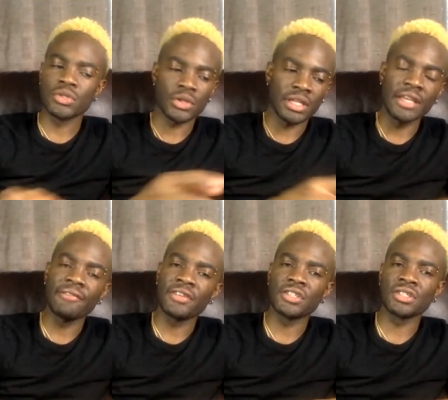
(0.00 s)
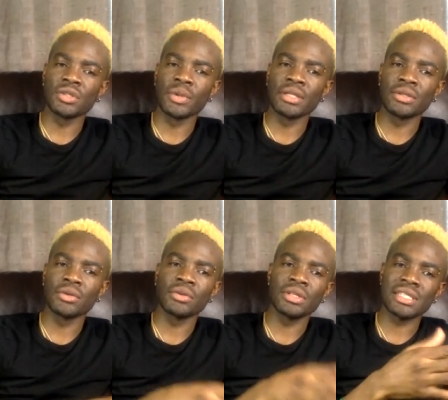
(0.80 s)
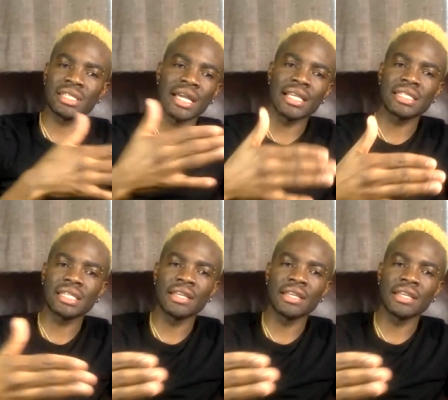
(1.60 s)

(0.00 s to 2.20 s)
So kingfish is the way to go. The sliced